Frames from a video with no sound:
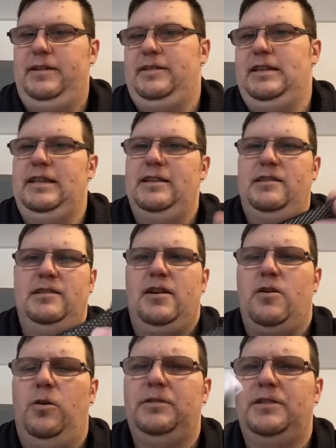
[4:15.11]
Like I said, this is a
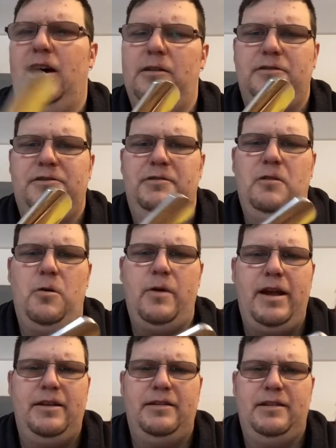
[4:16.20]
gold dollar
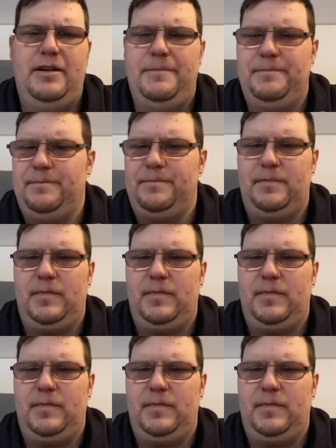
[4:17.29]
208. Um,